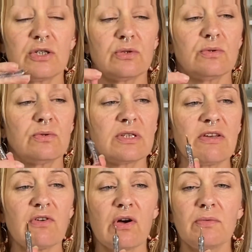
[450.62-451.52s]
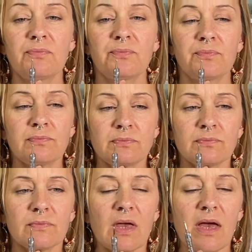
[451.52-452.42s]
tools, they've got
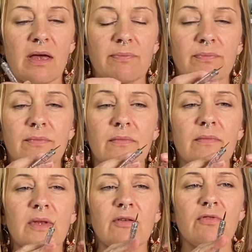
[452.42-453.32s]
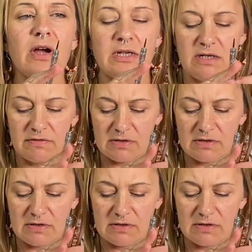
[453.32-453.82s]
a variety of